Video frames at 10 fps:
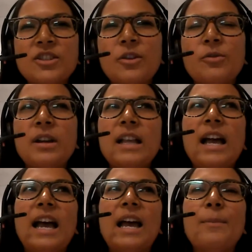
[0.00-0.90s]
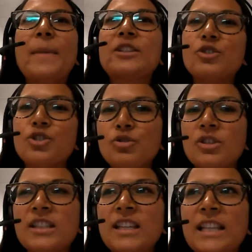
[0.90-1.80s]
So medical
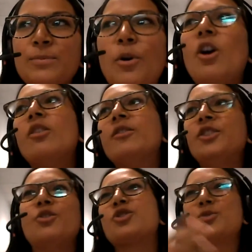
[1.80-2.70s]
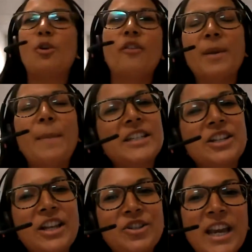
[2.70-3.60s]
students, it's just part of their
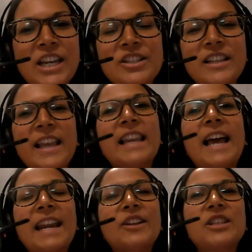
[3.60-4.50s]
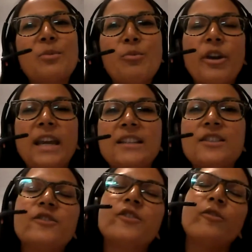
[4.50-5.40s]
medical education that they learn how to appraise.
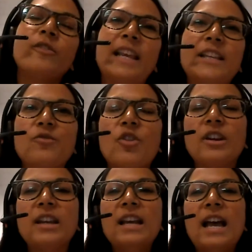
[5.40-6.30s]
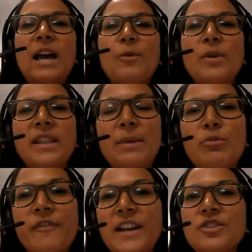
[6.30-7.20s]
So later on, and when they're
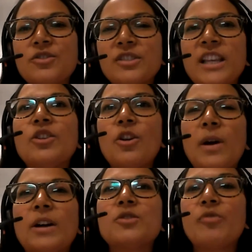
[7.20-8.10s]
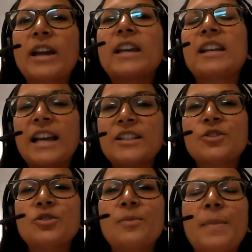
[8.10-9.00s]
professionals, they know how to recognize
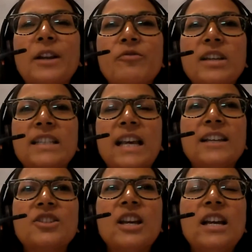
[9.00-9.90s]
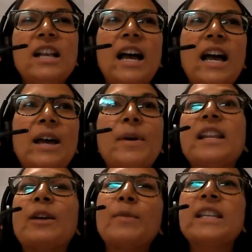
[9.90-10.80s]
good and bad research. And
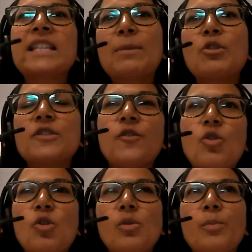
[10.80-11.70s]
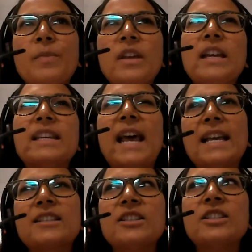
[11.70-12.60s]
I mean, the same goes for all
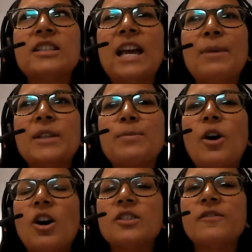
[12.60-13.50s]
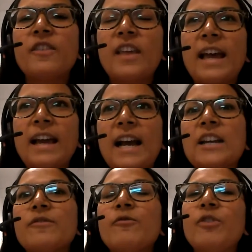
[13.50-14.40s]
nurses. It's part of their
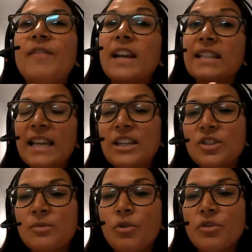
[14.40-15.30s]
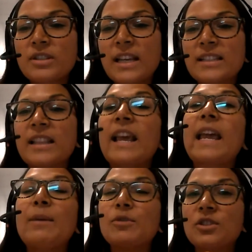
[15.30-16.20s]
kind of revalidation process that they're
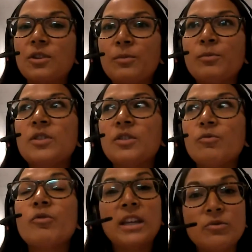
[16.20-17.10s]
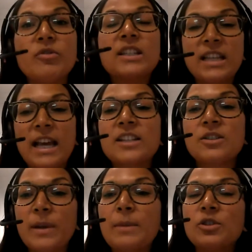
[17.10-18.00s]
able to read research
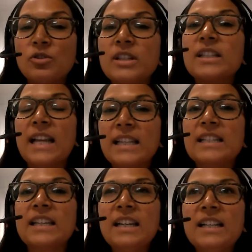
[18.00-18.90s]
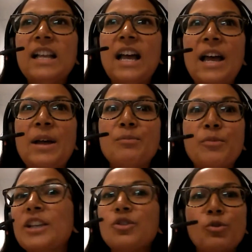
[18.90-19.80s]
and be able to understand it. But
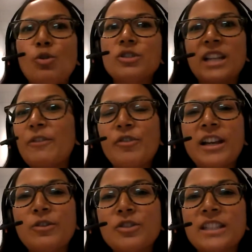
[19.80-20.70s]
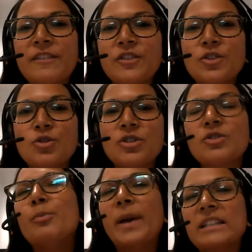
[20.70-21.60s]
yeah, so all staff in the trust,
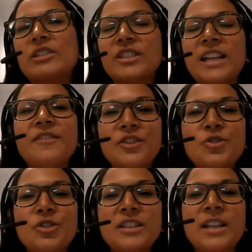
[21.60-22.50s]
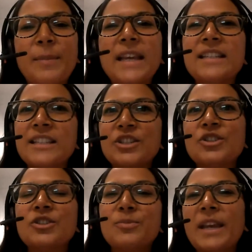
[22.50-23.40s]
all medical staff in the trust that make
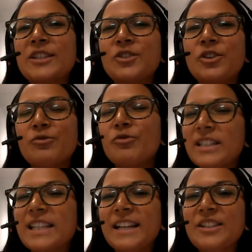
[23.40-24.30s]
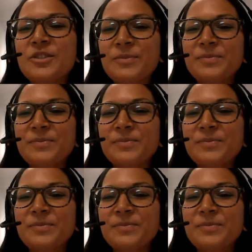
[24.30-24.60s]
decisions based on research.